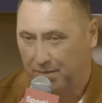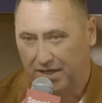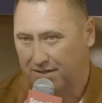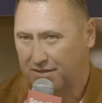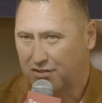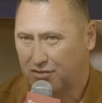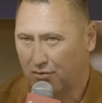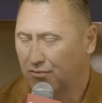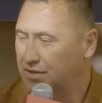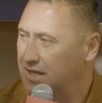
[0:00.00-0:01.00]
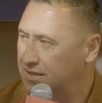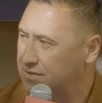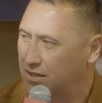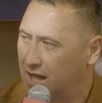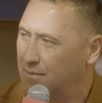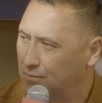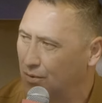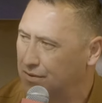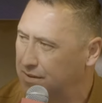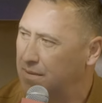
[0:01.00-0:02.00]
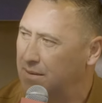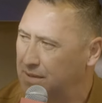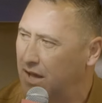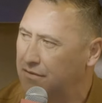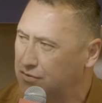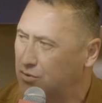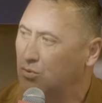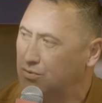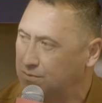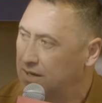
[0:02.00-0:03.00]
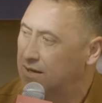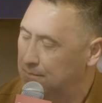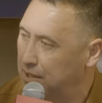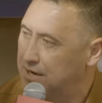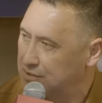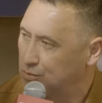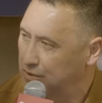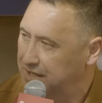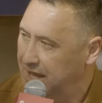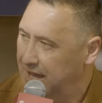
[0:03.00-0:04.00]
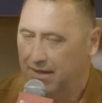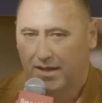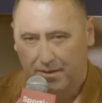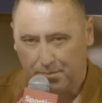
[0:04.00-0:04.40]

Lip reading: because the scrutiny is a lot more than maybe other schools' players would get.